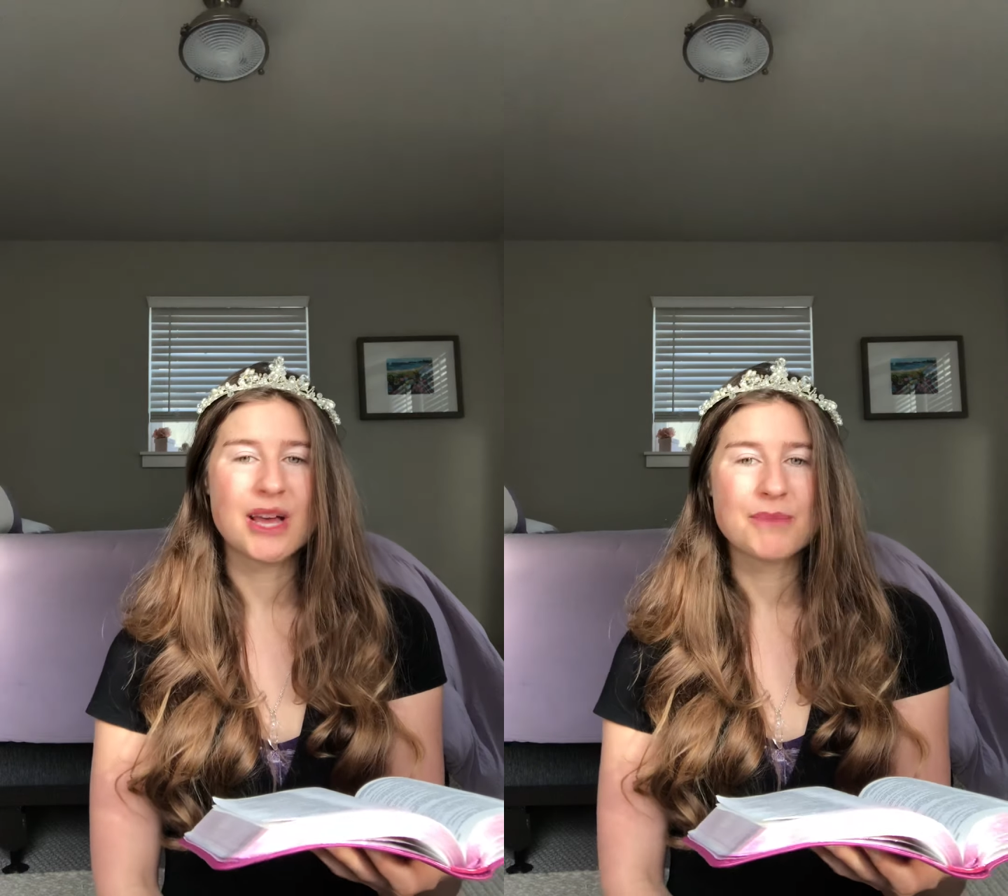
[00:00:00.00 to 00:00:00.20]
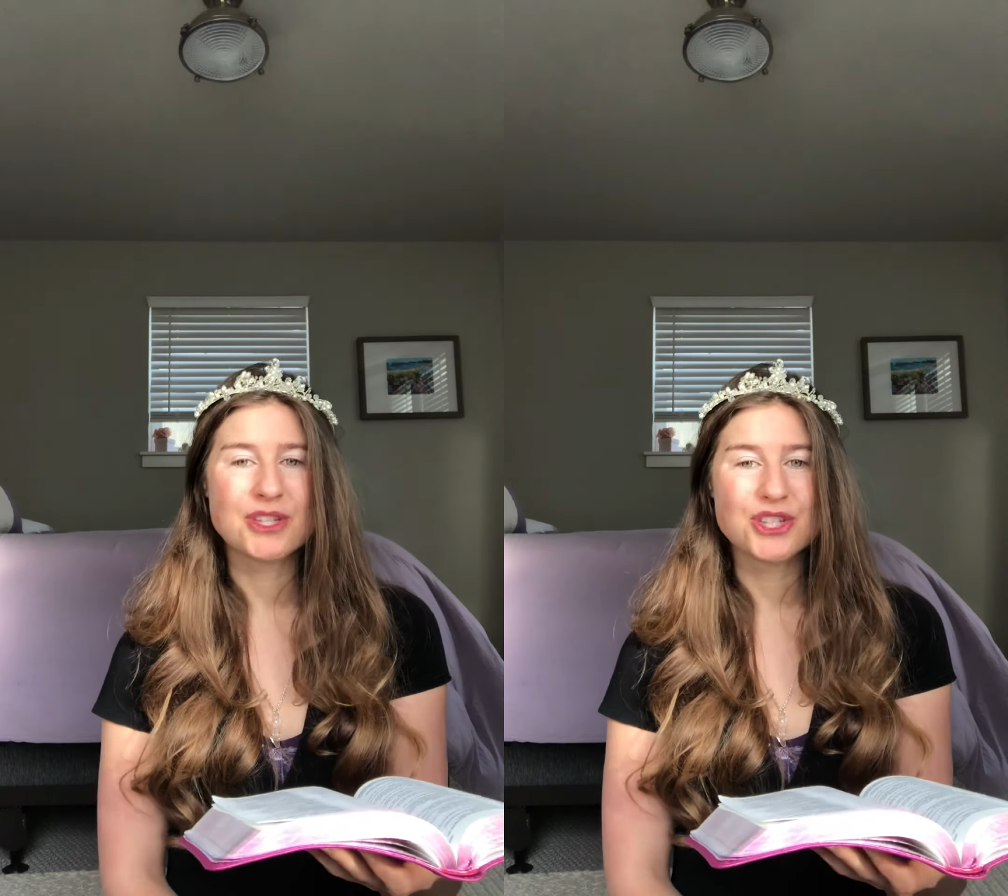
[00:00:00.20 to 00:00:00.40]

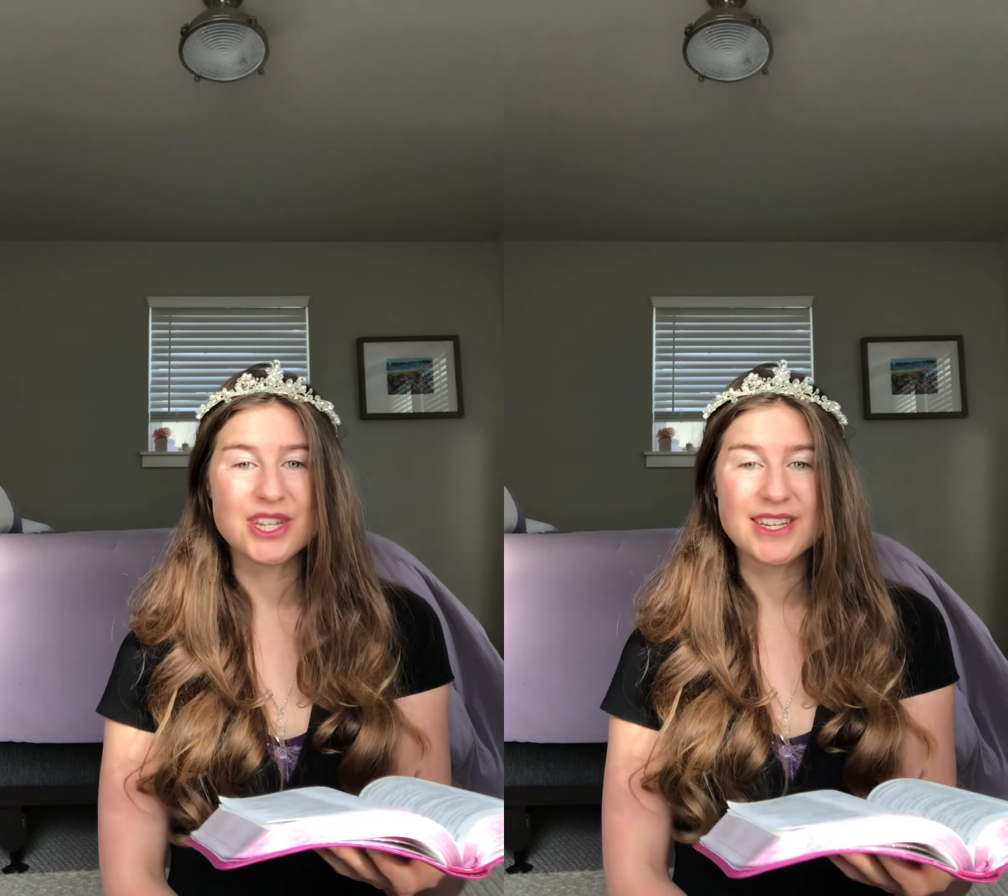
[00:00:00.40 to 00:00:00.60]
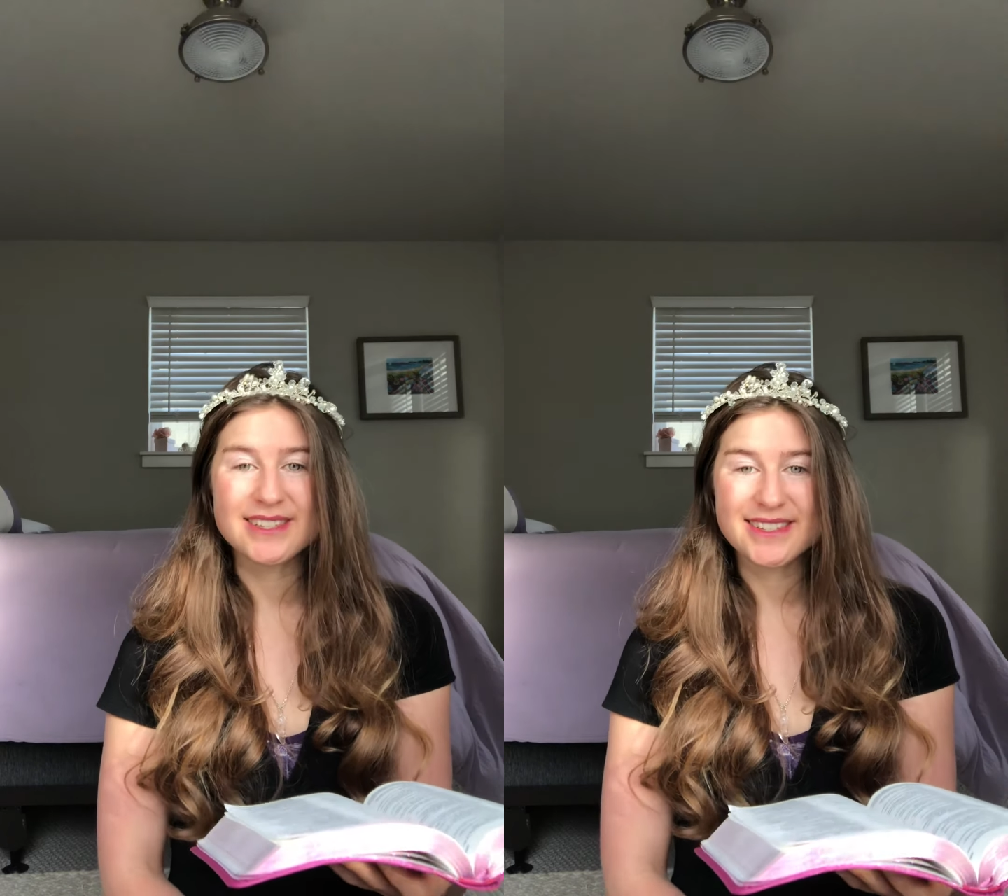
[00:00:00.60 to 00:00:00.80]
up in
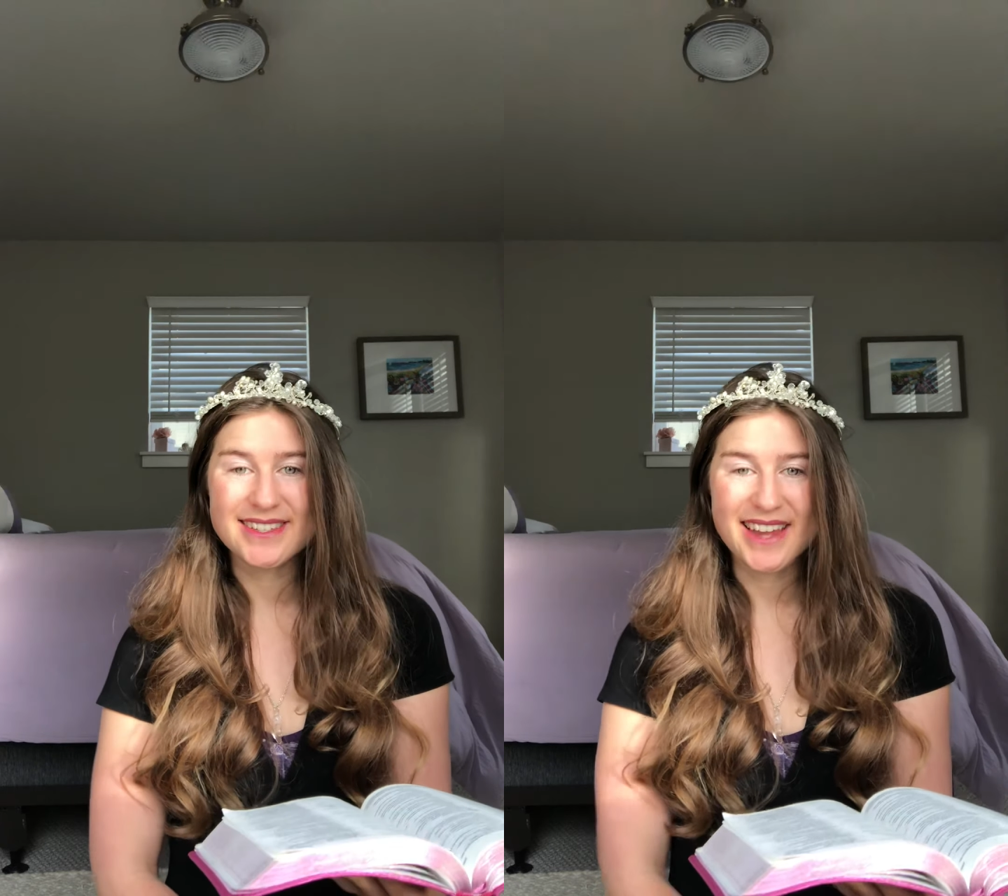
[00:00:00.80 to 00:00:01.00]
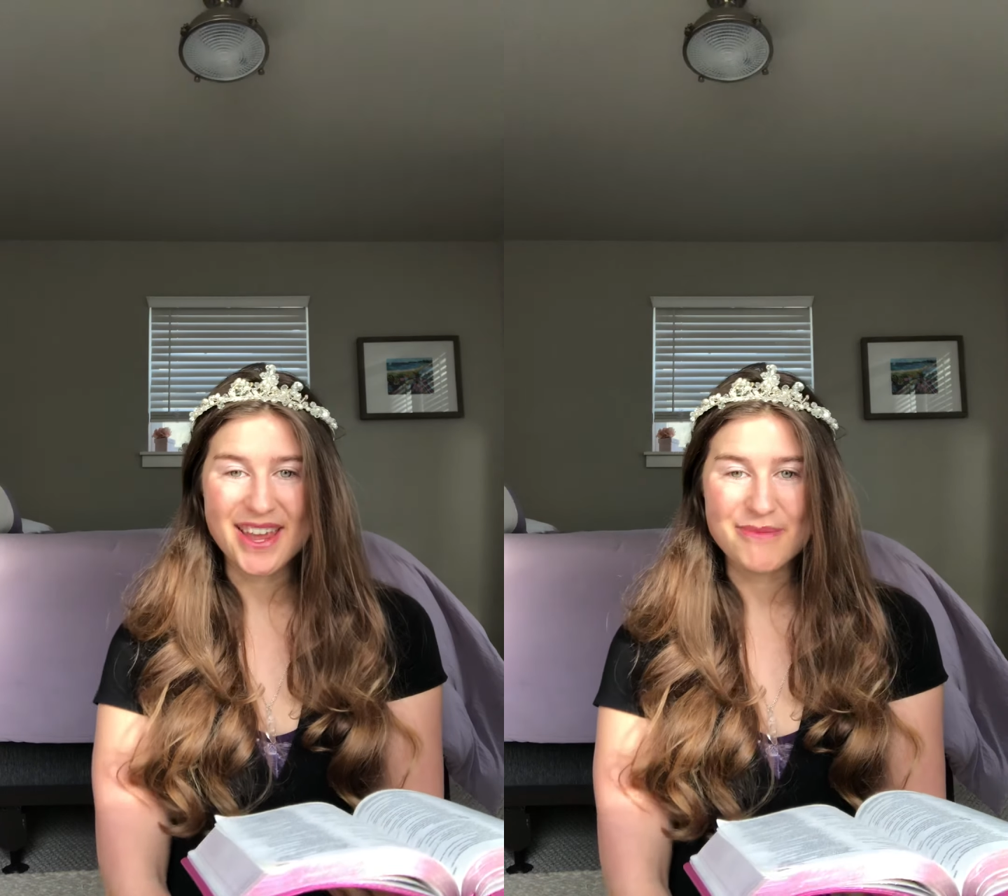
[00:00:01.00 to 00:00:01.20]

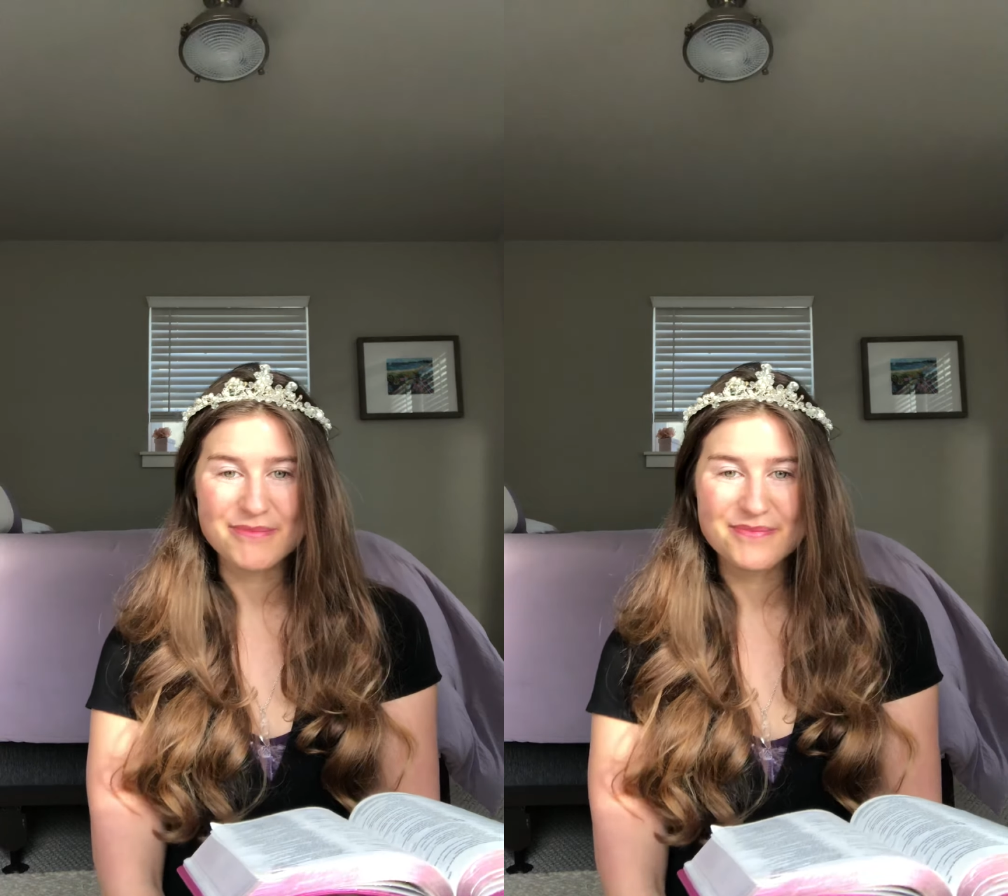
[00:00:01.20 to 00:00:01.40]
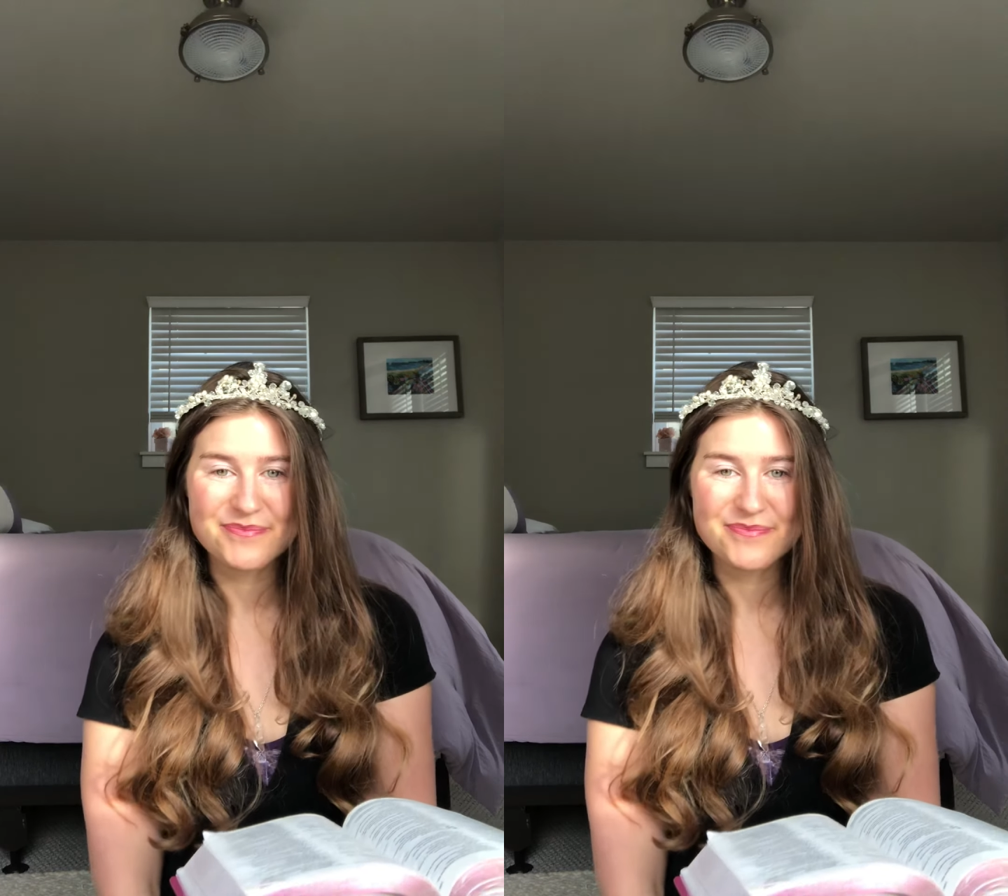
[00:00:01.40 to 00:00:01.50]
Jesus' name.